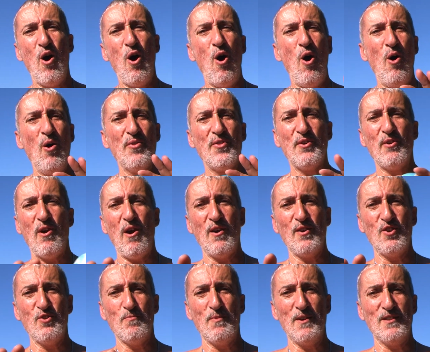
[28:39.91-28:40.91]
All their
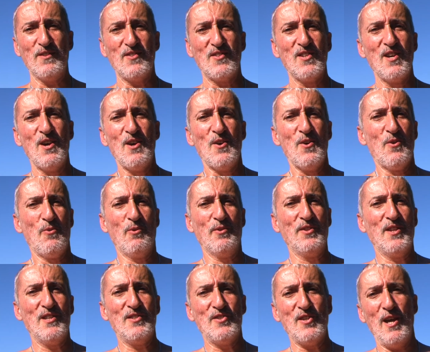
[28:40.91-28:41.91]
arguments
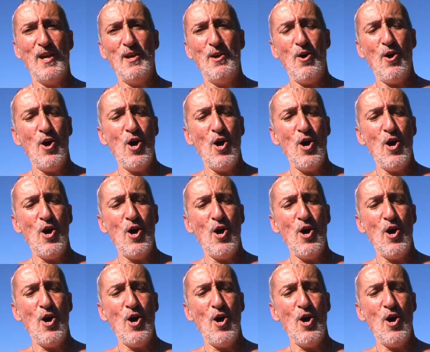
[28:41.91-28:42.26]
when they say,